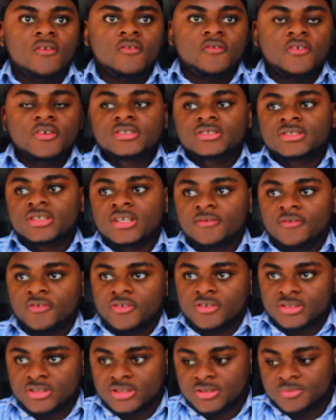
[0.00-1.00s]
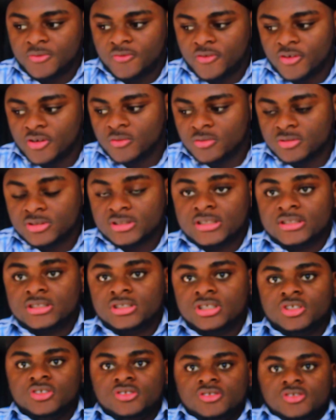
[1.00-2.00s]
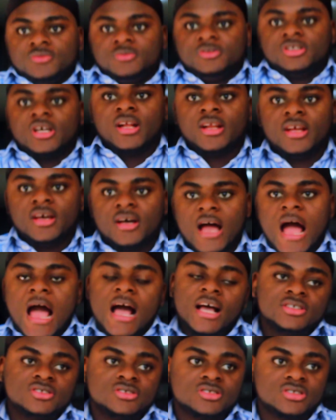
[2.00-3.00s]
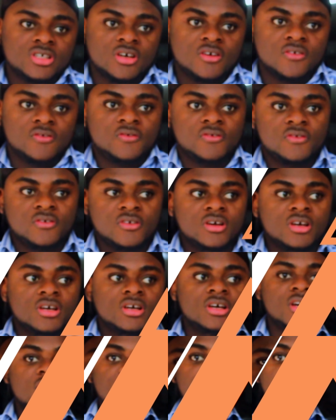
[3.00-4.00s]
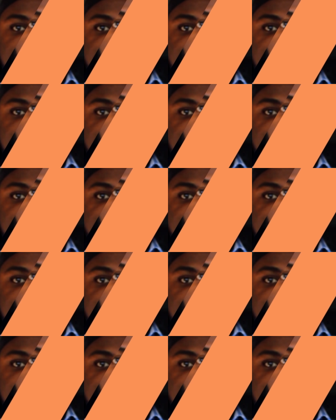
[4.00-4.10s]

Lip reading: first thing first, before you start your YouTube channel, ask yourself, okay,